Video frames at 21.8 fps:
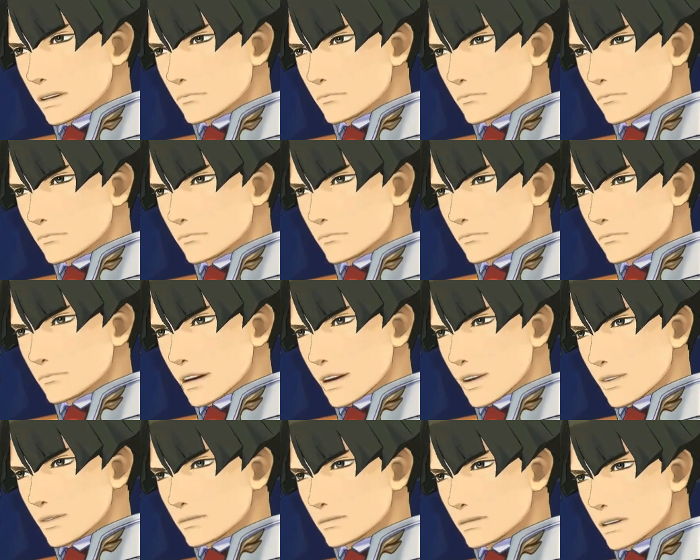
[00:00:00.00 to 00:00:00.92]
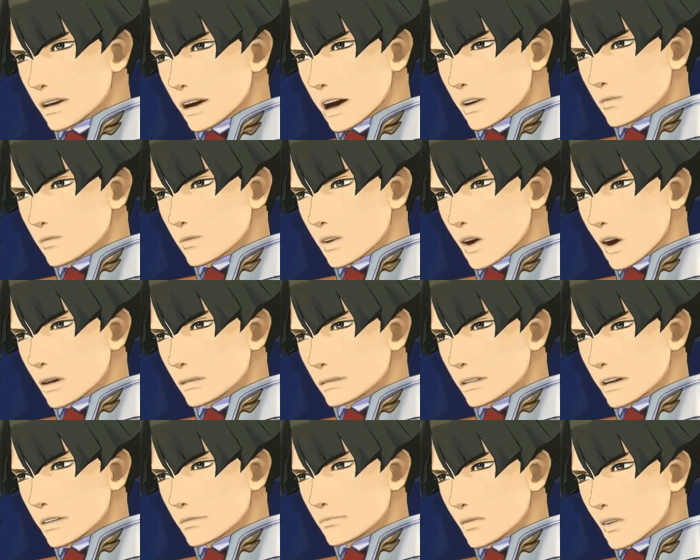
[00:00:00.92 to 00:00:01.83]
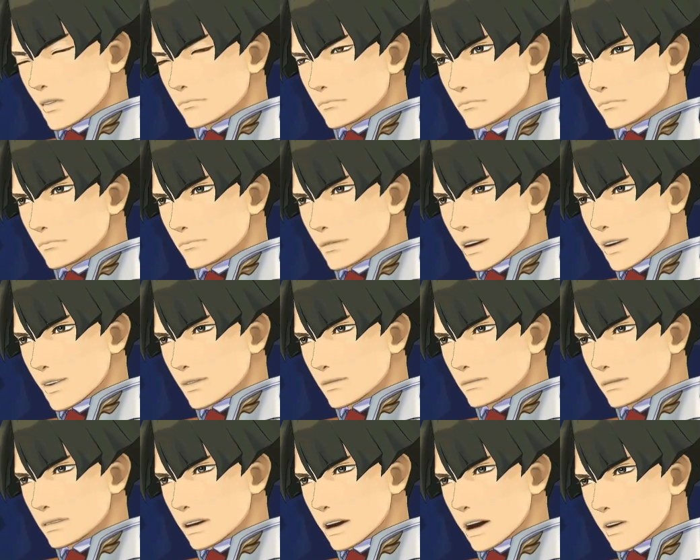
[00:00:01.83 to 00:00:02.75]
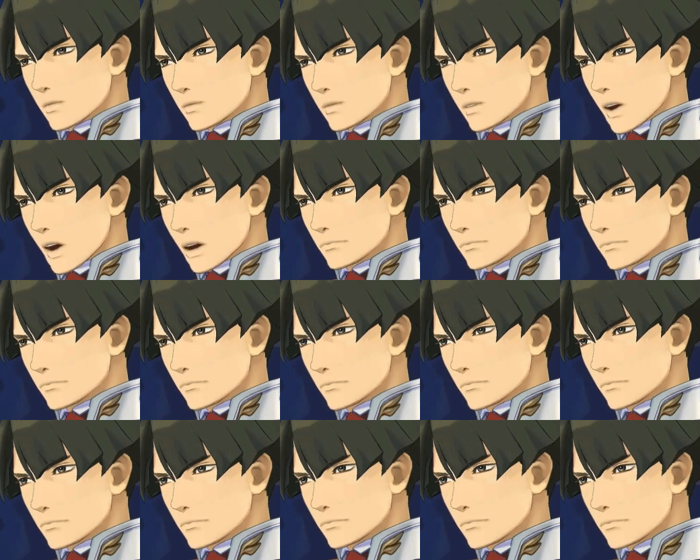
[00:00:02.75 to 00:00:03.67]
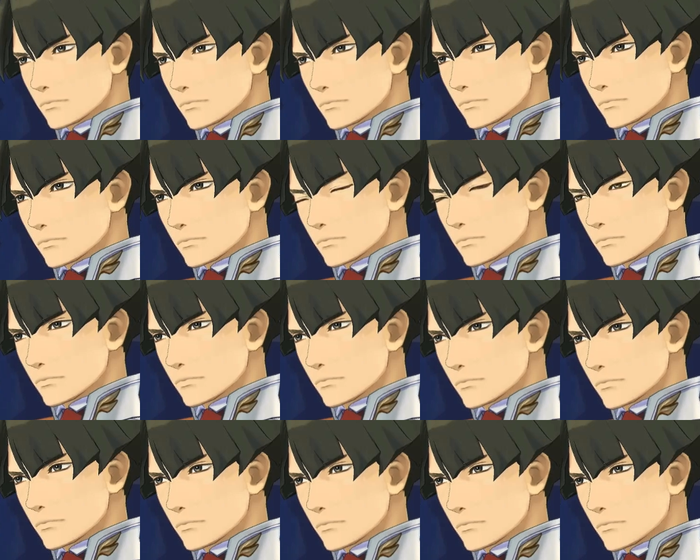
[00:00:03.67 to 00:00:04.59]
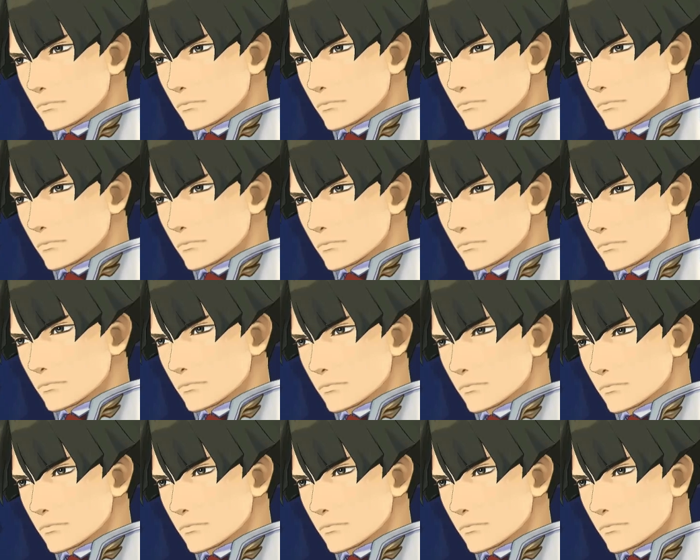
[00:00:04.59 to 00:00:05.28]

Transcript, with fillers: leave us alone. Whatever the truth about this is about this man's life, it has no bearing on this case.